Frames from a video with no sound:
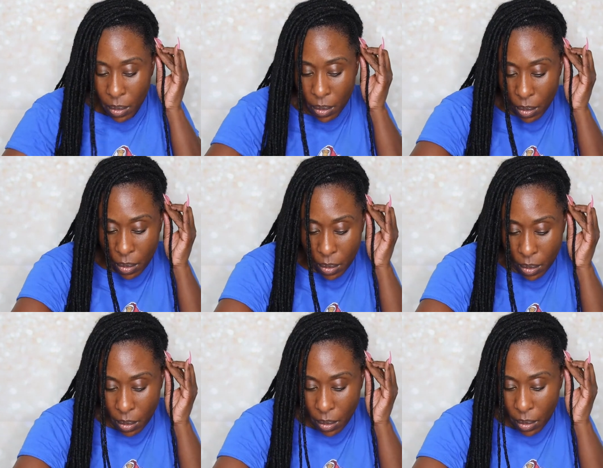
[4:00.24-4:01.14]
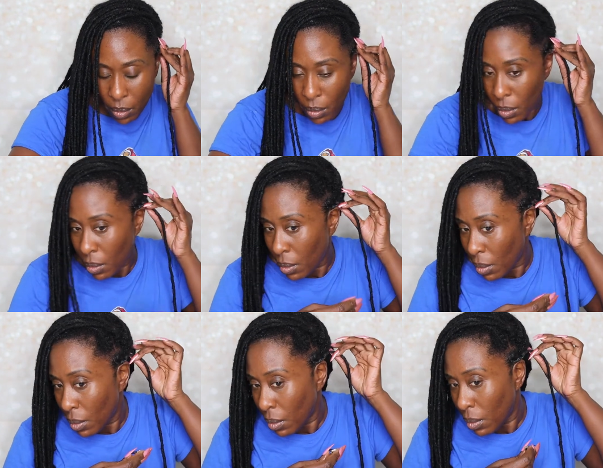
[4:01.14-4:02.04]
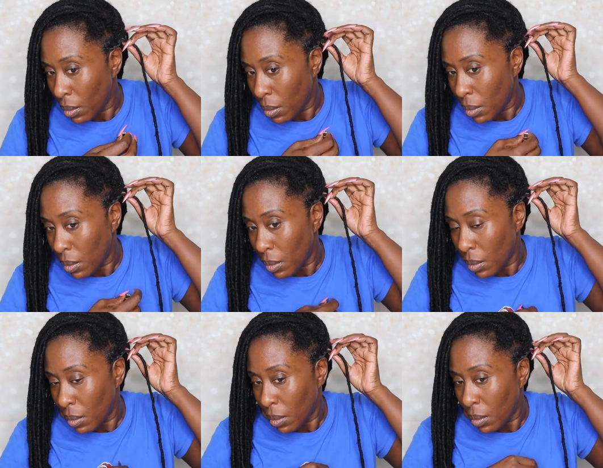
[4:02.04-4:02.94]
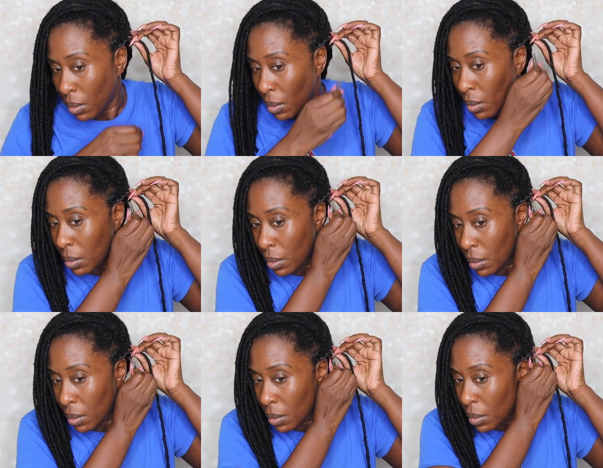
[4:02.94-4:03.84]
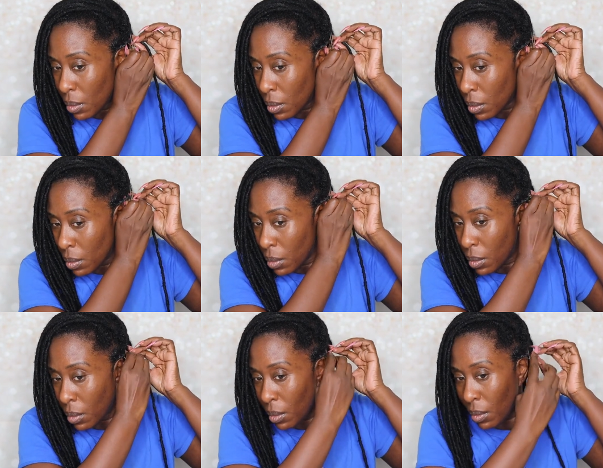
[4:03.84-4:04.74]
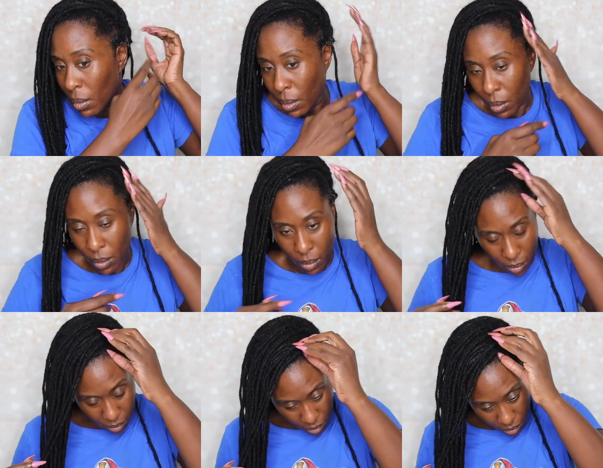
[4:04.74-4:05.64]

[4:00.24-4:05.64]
(no one is talking)